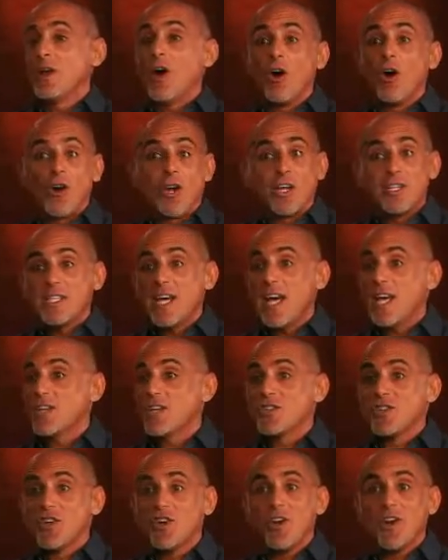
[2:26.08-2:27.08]

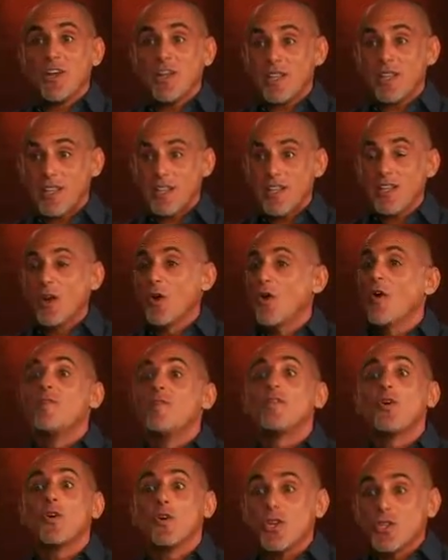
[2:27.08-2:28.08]
architecture,
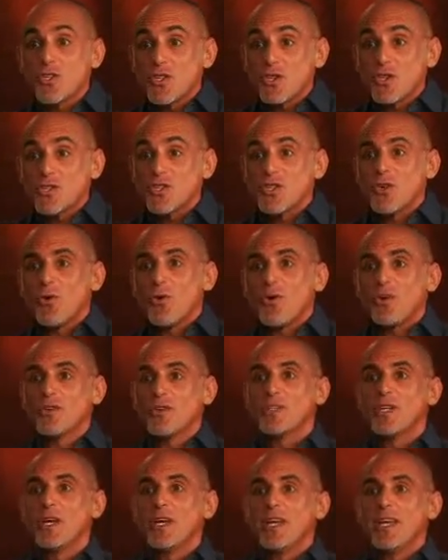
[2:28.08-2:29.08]
furniture
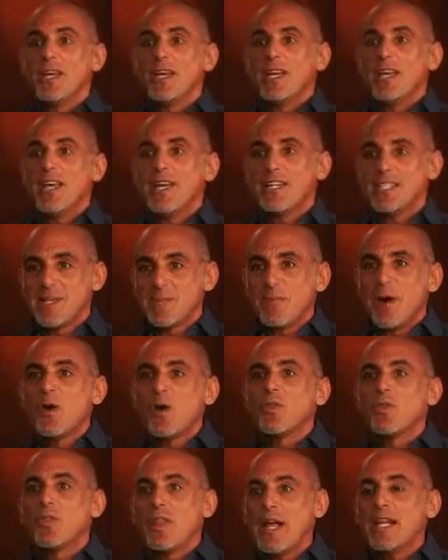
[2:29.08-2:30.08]
stores. It's
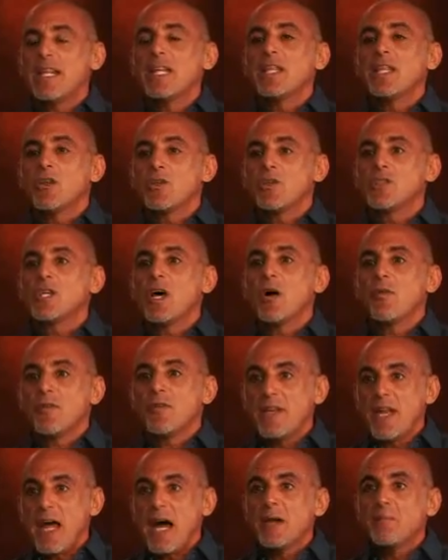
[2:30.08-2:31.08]
about letting
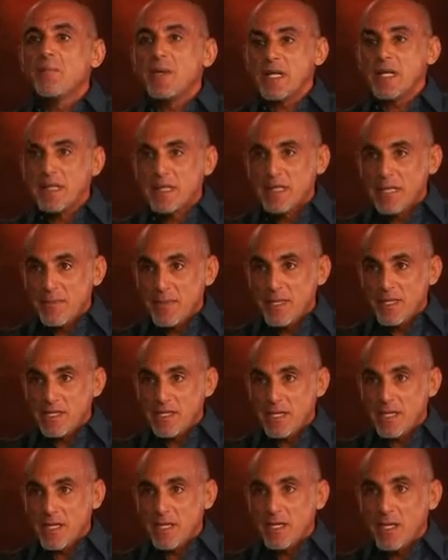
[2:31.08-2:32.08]
yourself not be
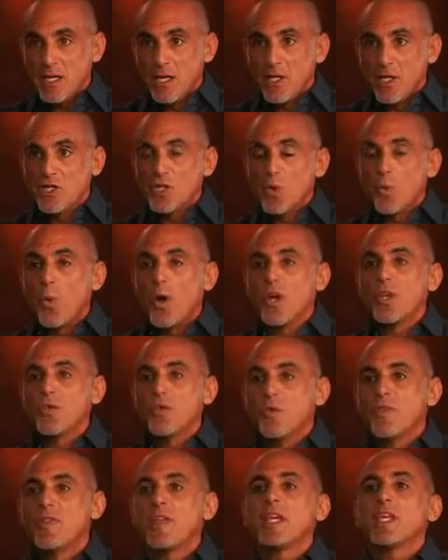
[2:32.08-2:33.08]
limited to what
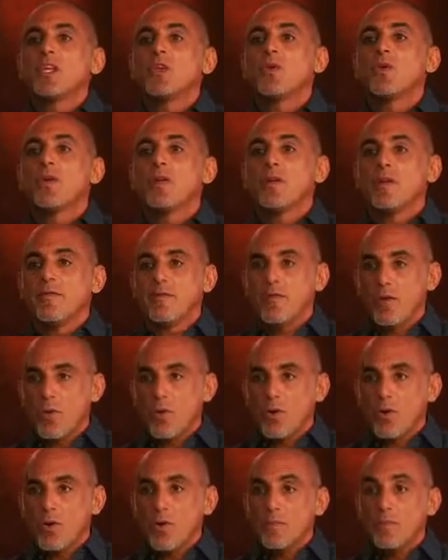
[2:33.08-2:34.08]
you think you can
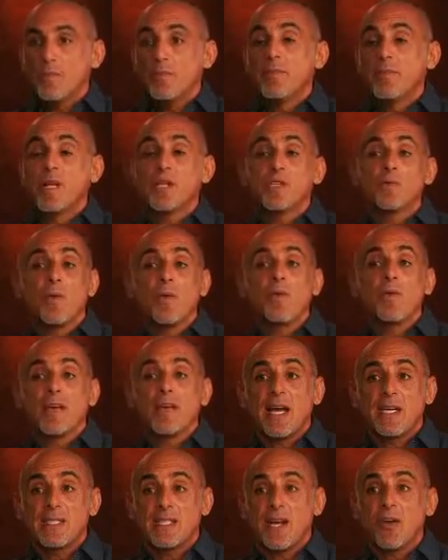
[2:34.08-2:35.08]
afford, because one
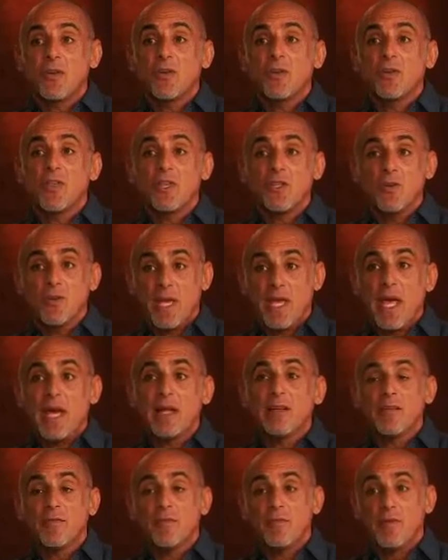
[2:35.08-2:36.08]
thing I tell you that you
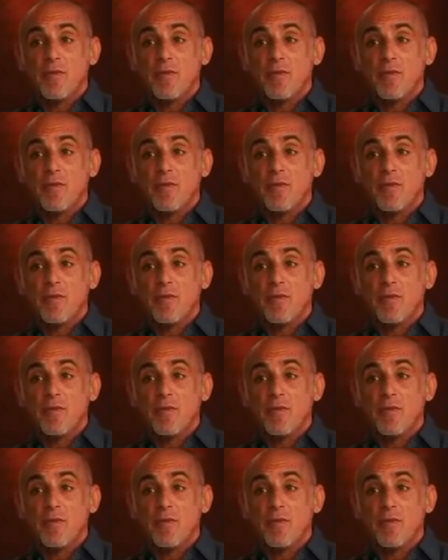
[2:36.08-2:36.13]
can't